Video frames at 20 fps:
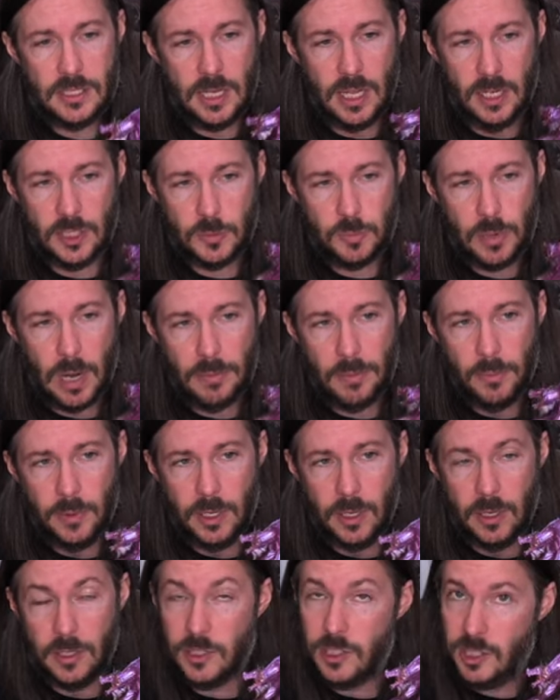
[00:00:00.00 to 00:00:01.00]
and it's probably
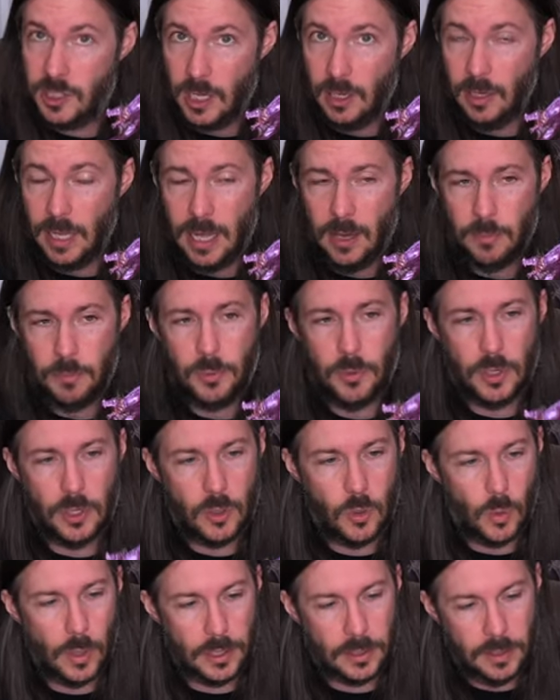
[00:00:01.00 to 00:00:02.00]
going to sell out pretty
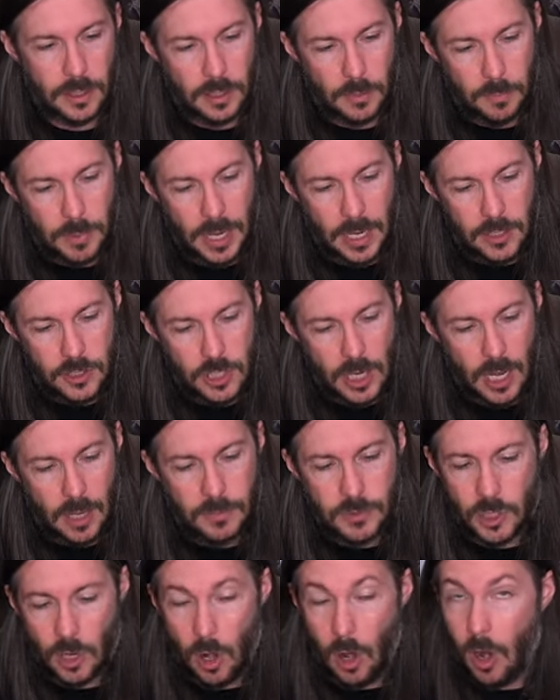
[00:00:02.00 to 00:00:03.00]
quickly. The paint
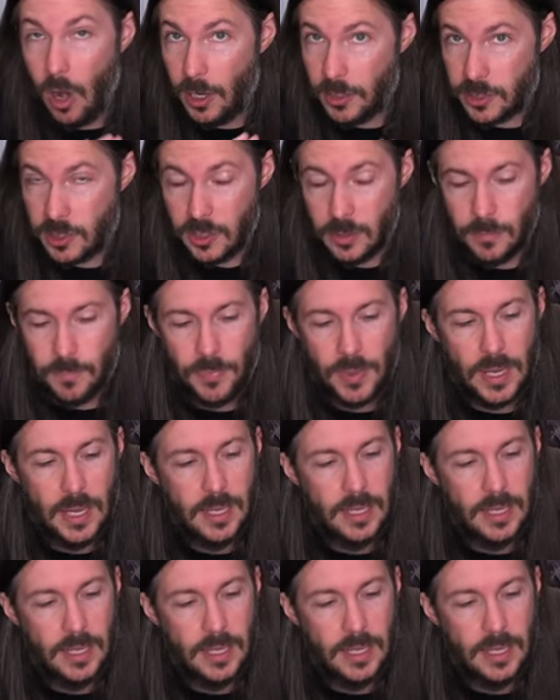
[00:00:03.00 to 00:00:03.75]
job's awesome.